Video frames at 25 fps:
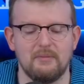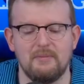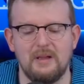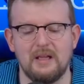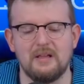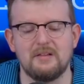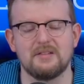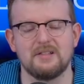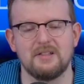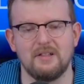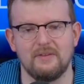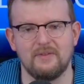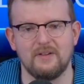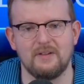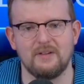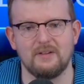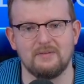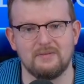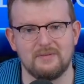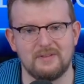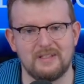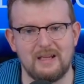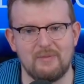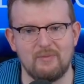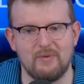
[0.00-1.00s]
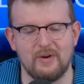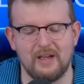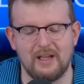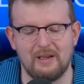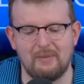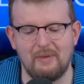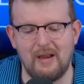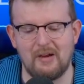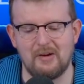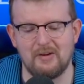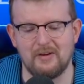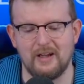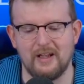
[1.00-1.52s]
Make yourself a Samurai
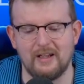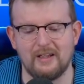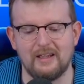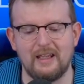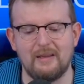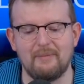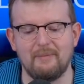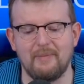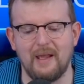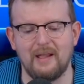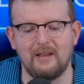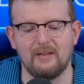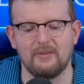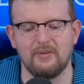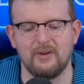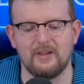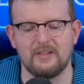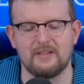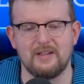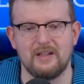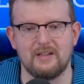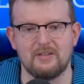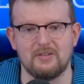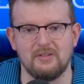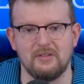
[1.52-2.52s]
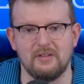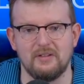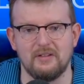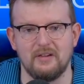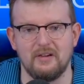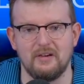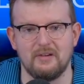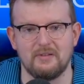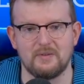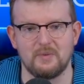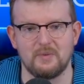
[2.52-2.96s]
Commander deck, get Battle Grace Angel in there as